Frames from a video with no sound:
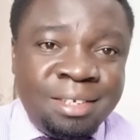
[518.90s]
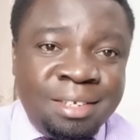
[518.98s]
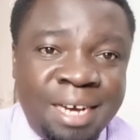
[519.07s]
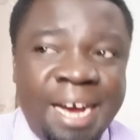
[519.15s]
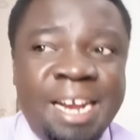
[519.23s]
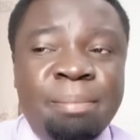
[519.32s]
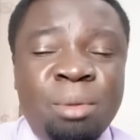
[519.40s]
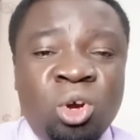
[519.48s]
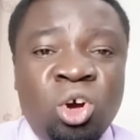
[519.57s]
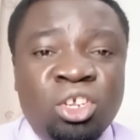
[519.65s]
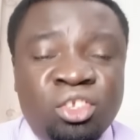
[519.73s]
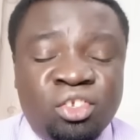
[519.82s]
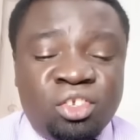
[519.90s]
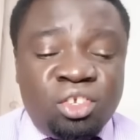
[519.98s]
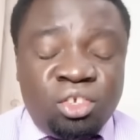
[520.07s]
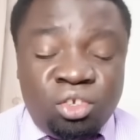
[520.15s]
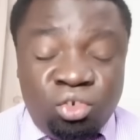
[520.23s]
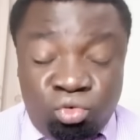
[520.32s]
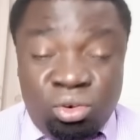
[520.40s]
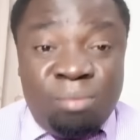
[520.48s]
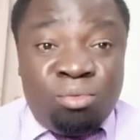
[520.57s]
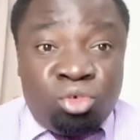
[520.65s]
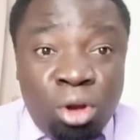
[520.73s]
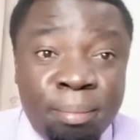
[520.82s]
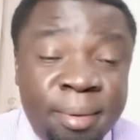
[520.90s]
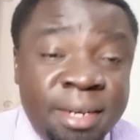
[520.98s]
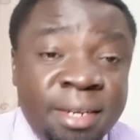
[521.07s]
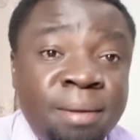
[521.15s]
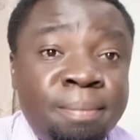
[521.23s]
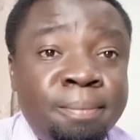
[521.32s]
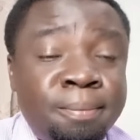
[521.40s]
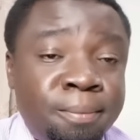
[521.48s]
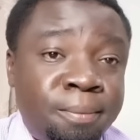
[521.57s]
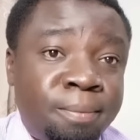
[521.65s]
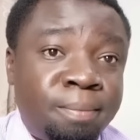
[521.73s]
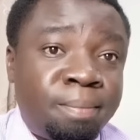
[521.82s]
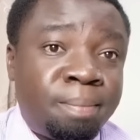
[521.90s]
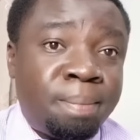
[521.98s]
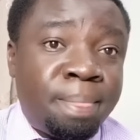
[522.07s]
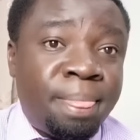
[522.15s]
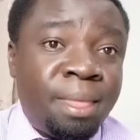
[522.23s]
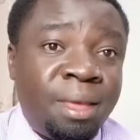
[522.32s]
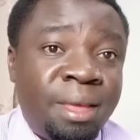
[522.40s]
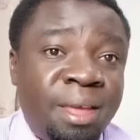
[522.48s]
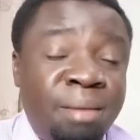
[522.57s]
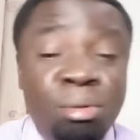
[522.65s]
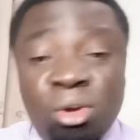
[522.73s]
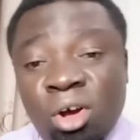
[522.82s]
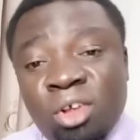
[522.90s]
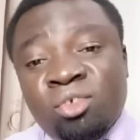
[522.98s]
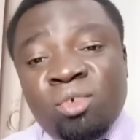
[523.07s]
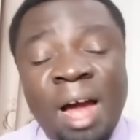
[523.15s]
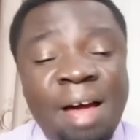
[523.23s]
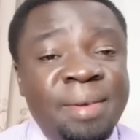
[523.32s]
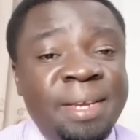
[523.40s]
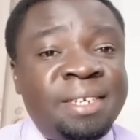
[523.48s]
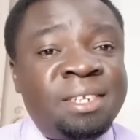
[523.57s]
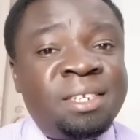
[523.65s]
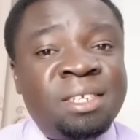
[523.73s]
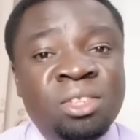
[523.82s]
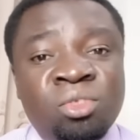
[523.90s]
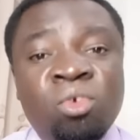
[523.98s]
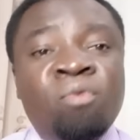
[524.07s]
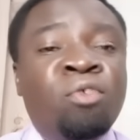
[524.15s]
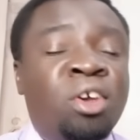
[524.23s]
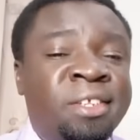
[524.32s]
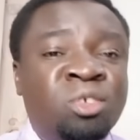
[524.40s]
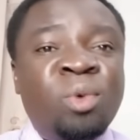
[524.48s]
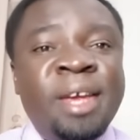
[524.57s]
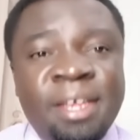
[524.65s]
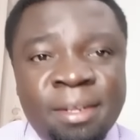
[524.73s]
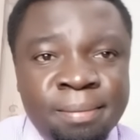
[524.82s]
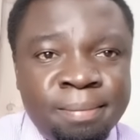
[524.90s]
And because you have robbed, because you have it through false way